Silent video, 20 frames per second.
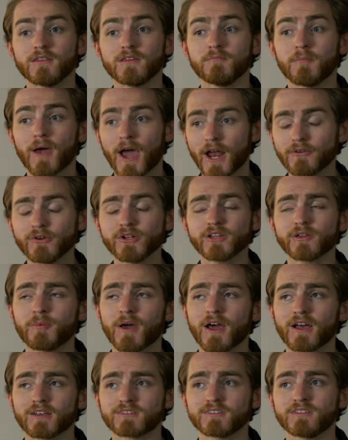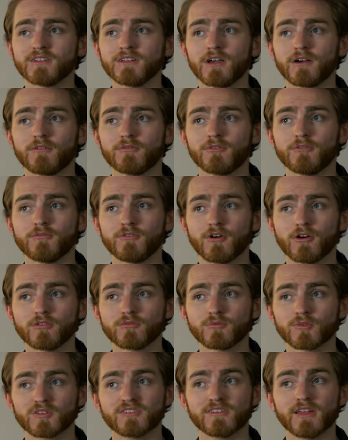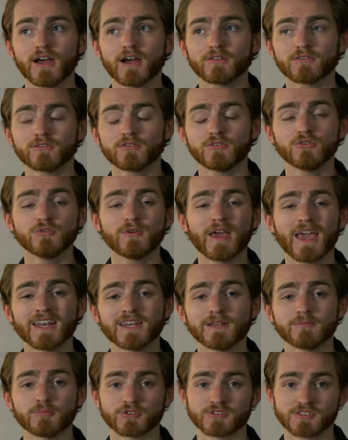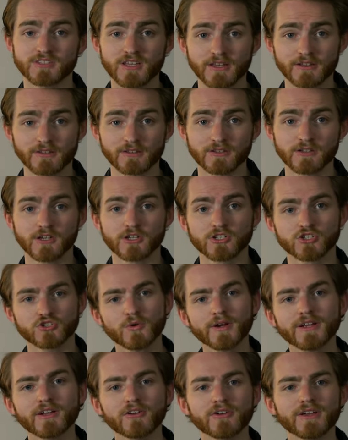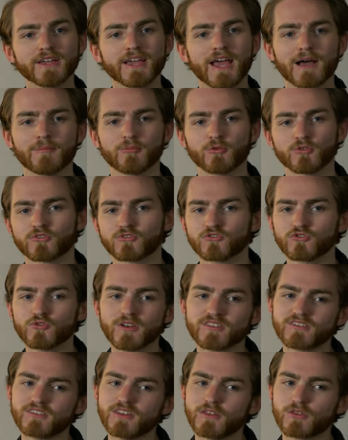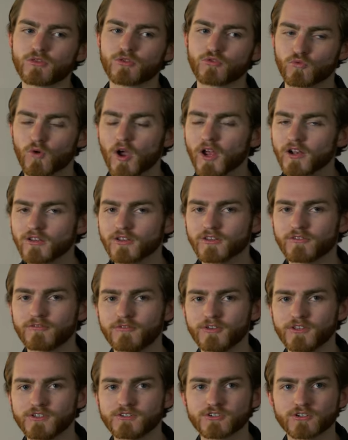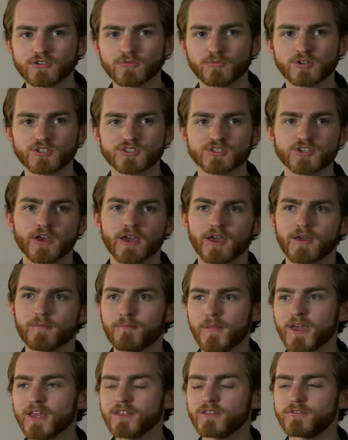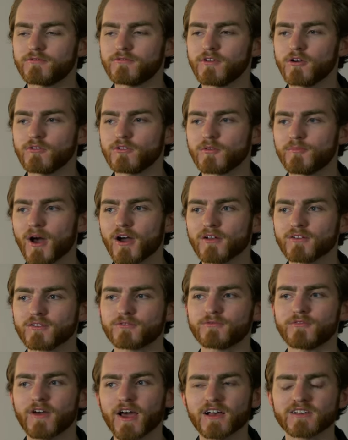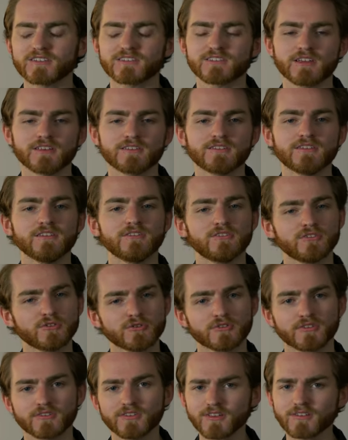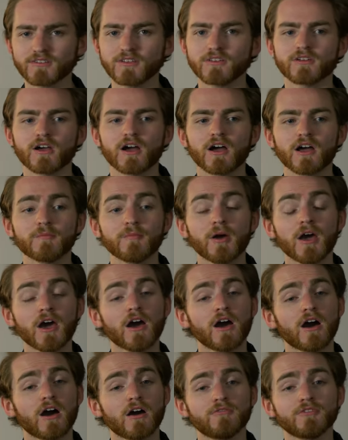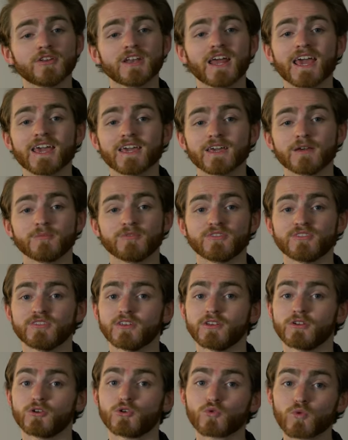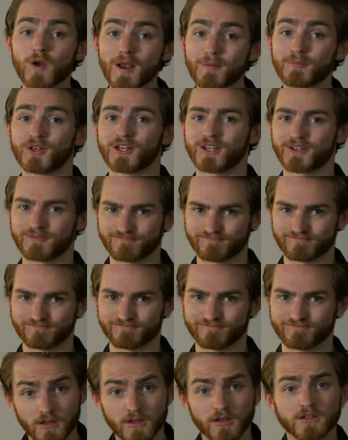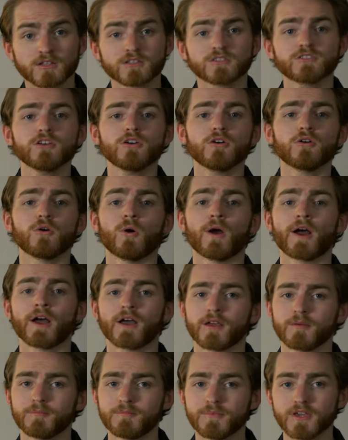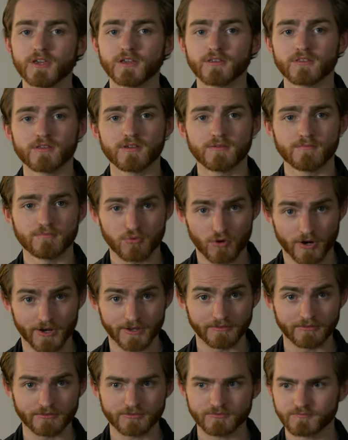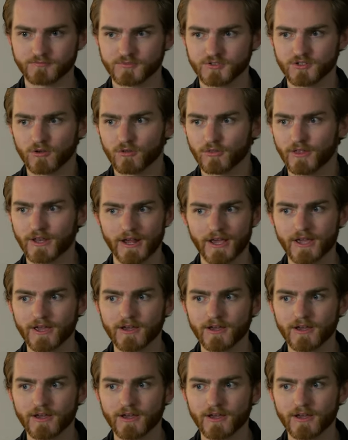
the battery capacity of the phone was down to 80% triggering Apple's trusty throttling feature, which made the phone about as fast as the 0 to 60 time of an AMC Gremlin. So, being the brave soul that I